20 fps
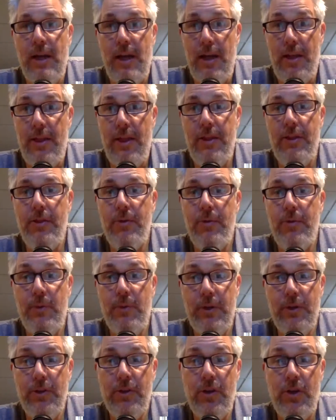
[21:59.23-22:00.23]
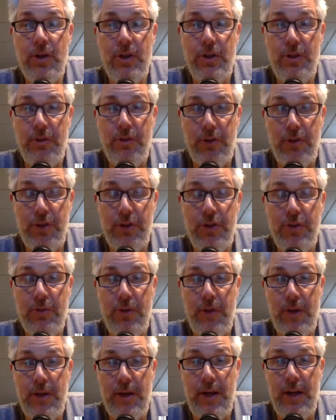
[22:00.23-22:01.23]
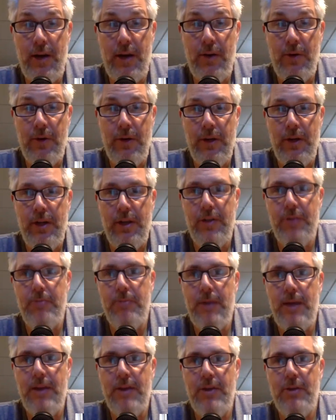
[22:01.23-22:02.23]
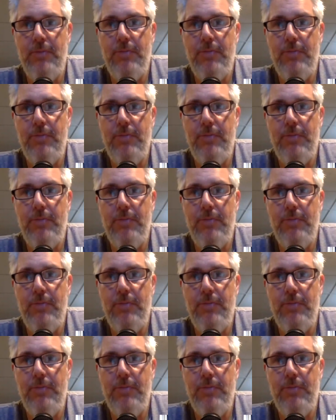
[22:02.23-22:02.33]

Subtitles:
And then the real controversy right now is Matthew